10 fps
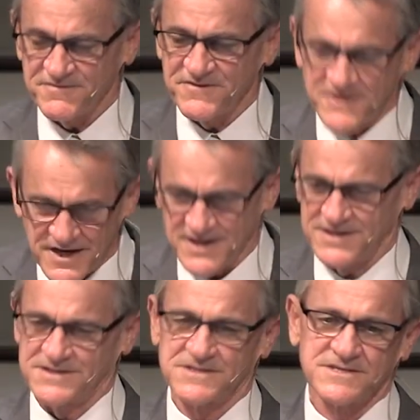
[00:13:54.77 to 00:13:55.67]

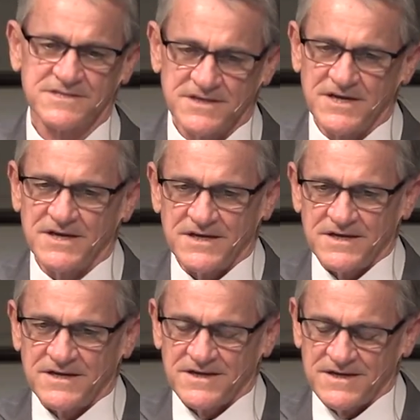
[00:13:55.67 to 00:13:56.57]
things
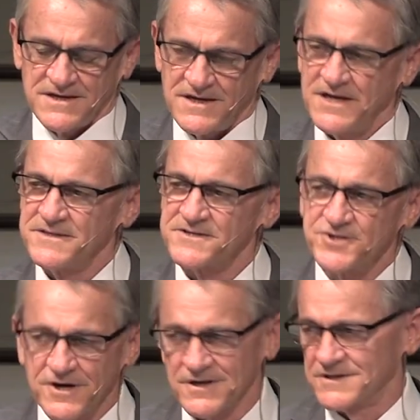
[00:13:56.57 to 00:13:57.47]
in the
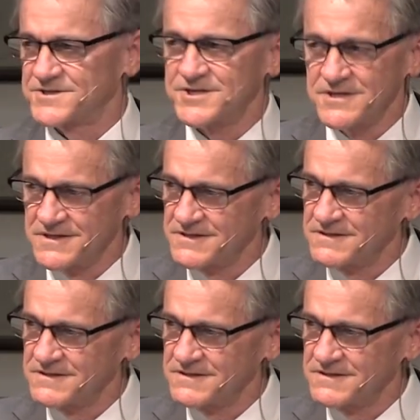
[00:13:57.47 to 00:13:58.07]
church.